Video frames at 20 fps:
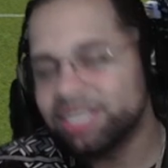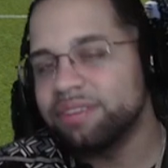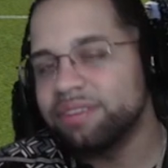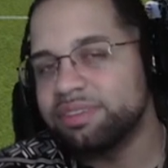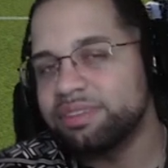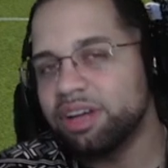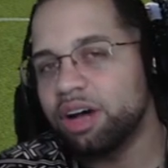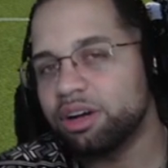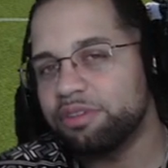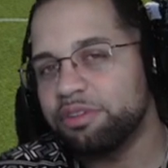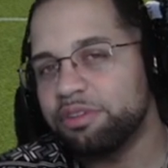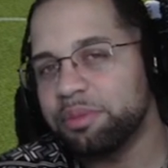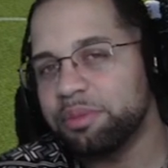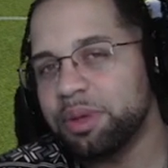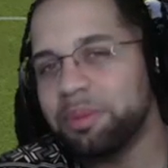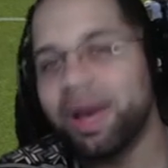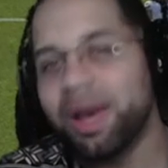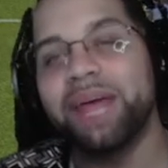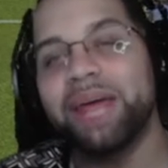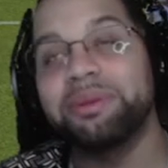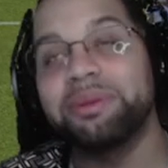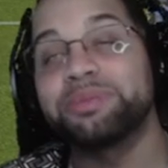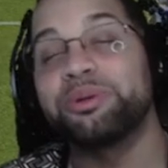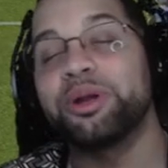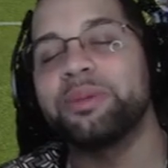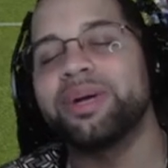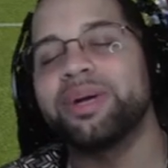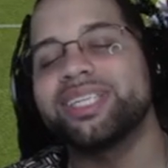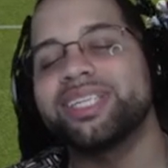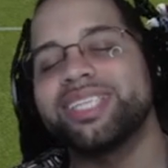That's enough talking for me. My
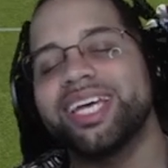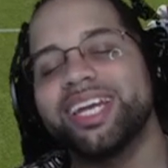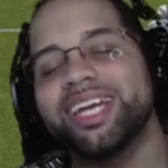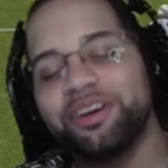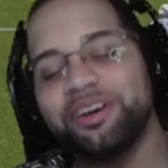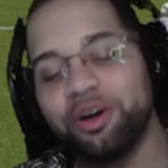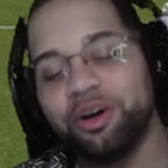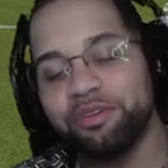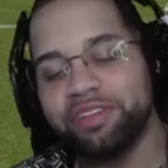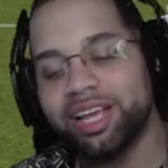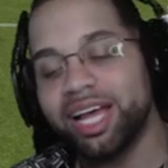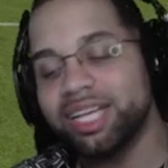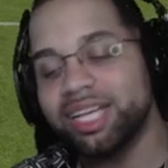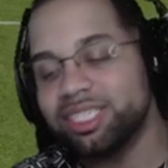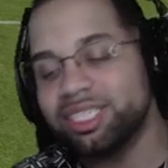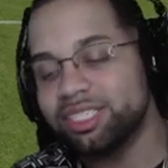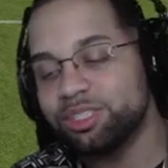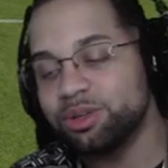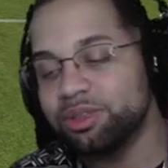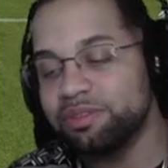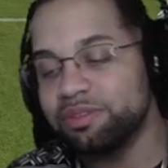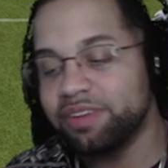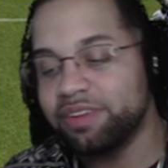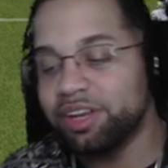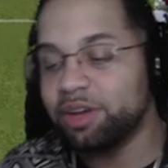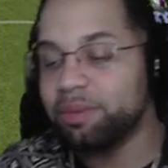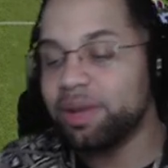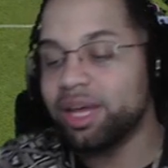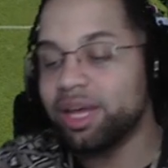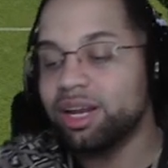name is Pwny Montana. Hopefully you guys
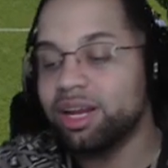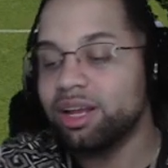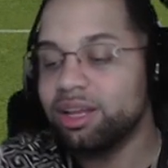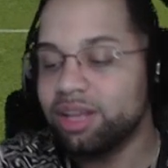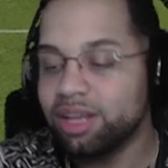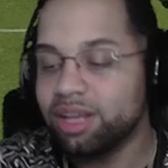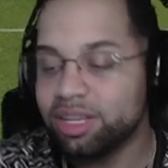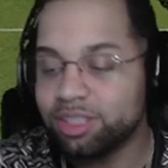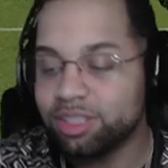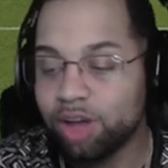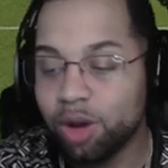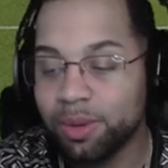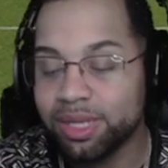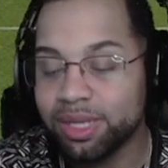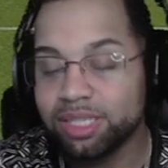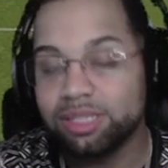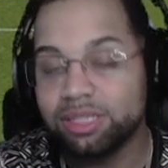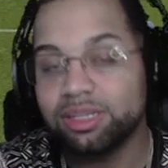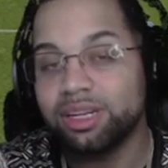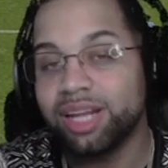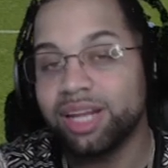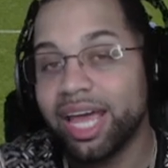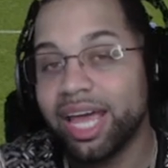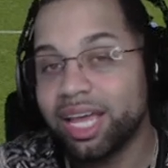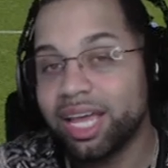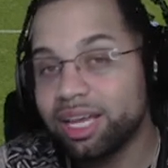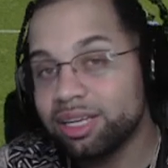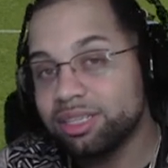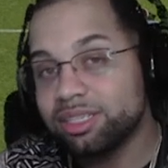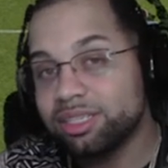enjoyed the video, man. As always,
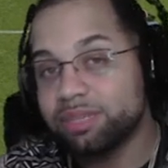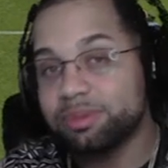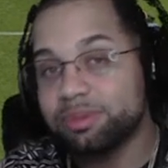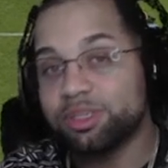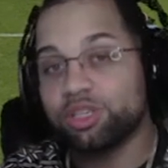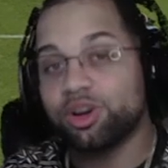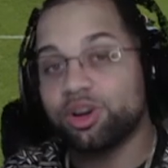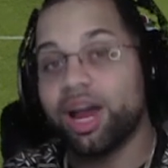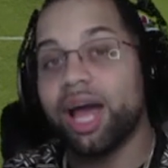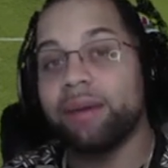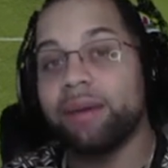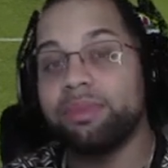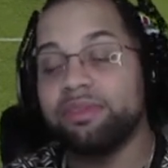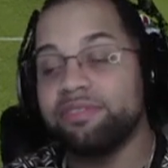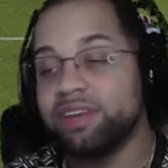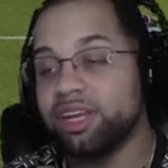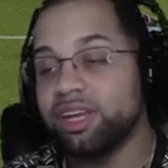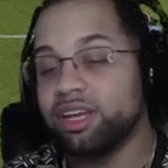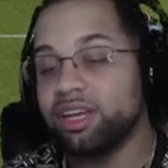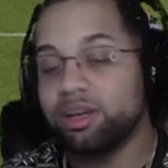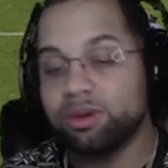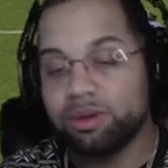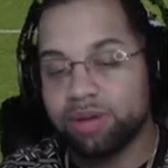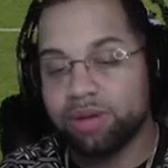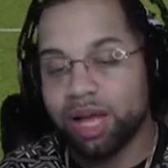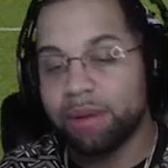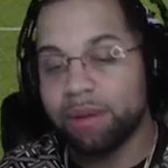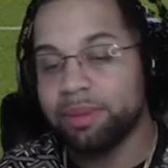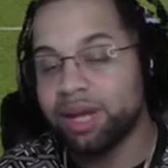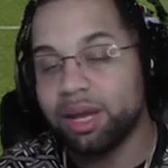like, subscribe the
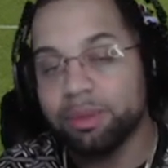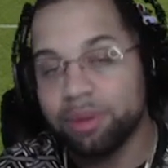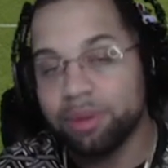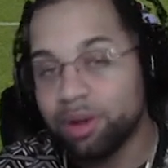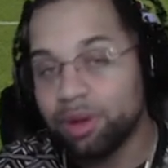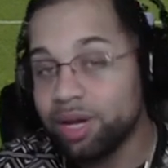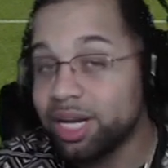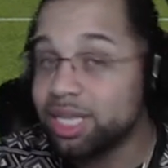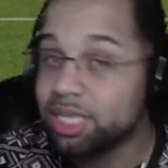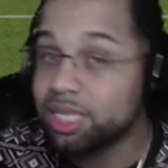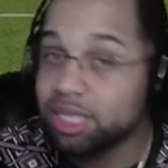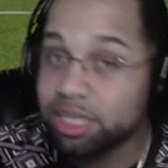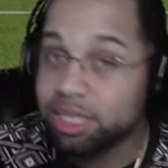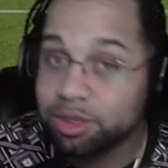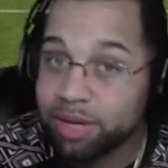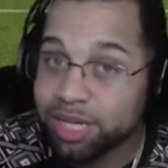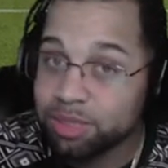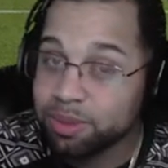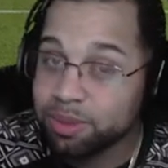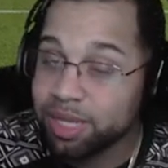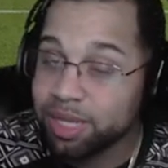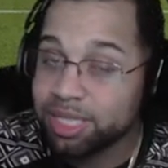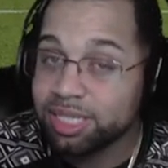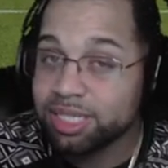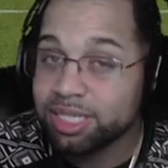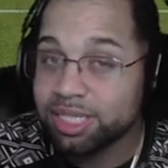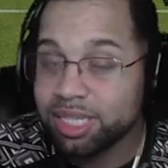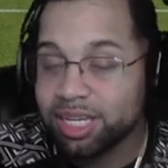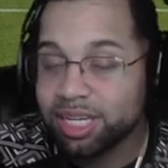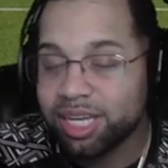video, comment down below on anything that you guys
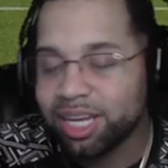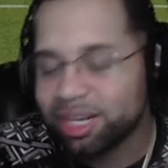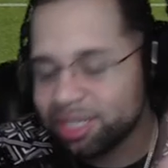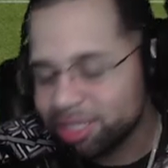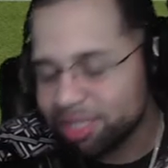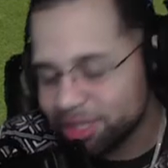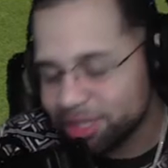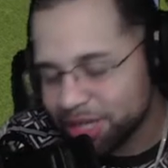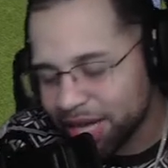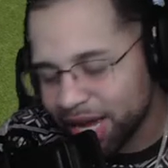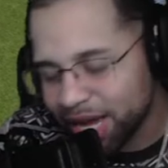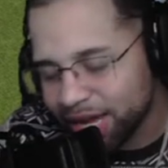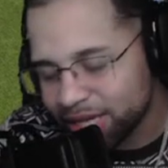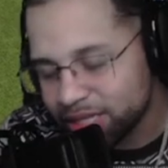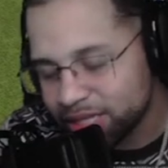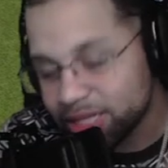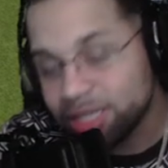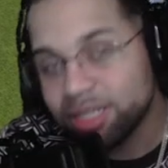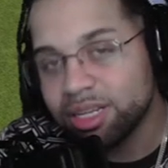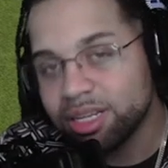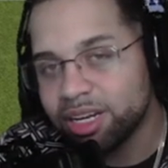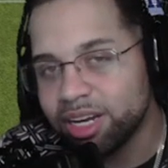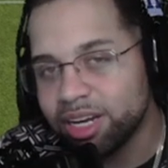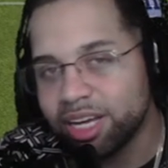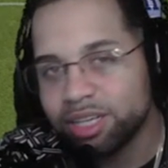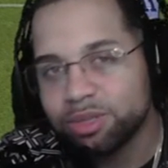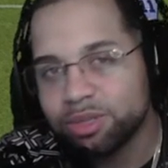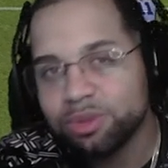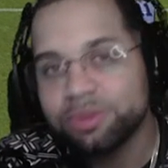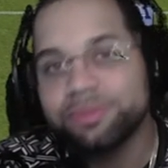would like to see, and I'll see you guys
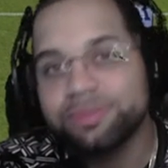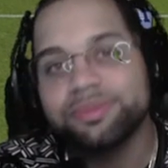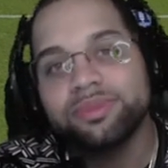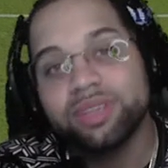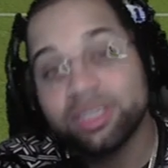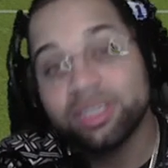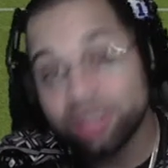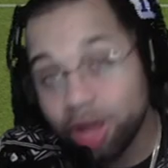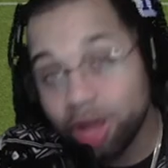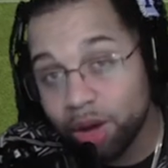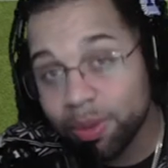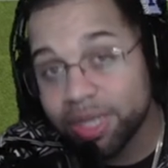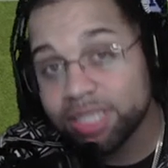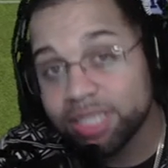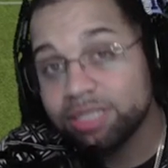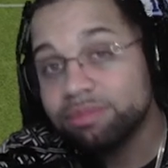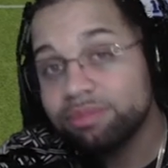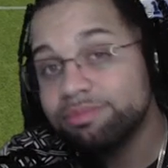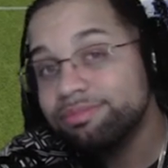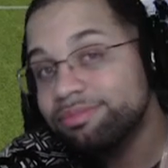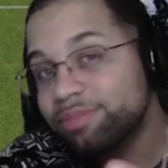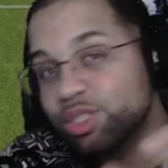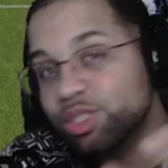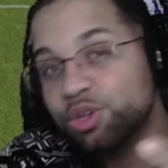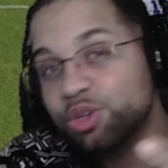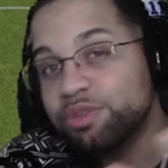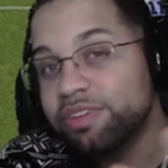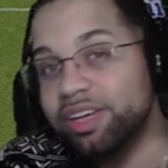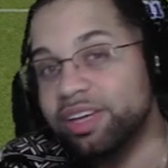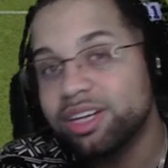in the next one. As always,
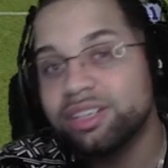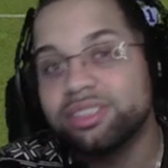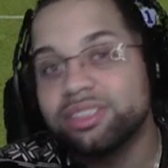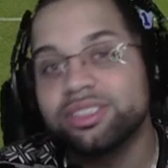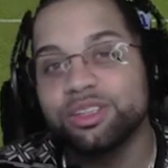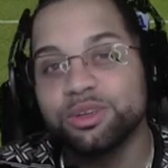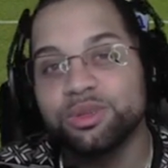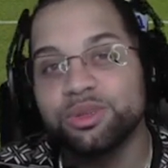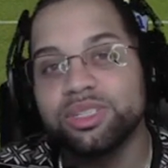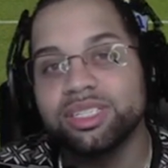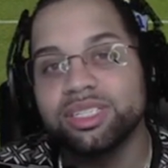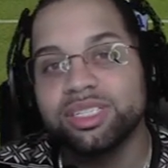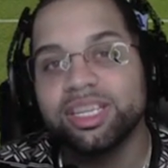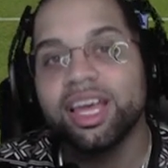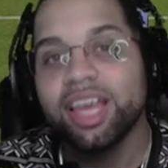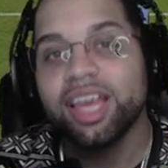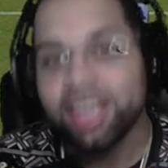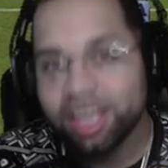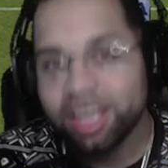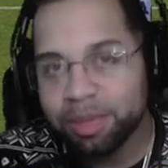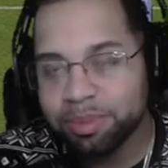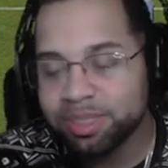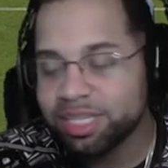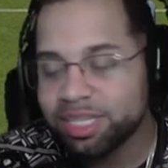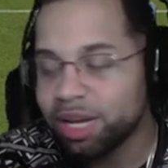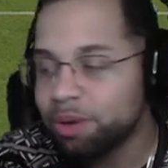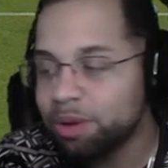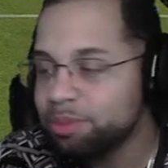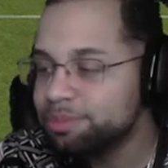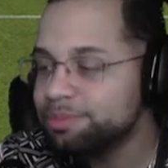2 fingers, deuces,
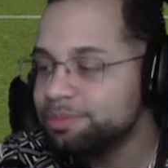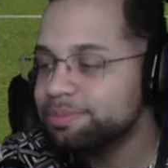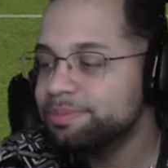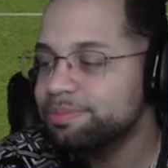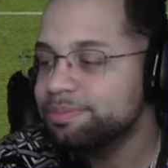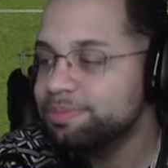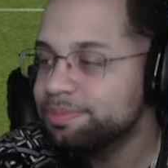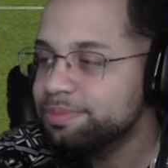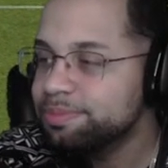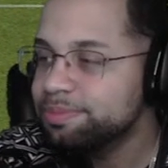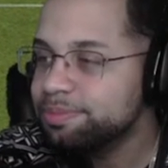and peace out.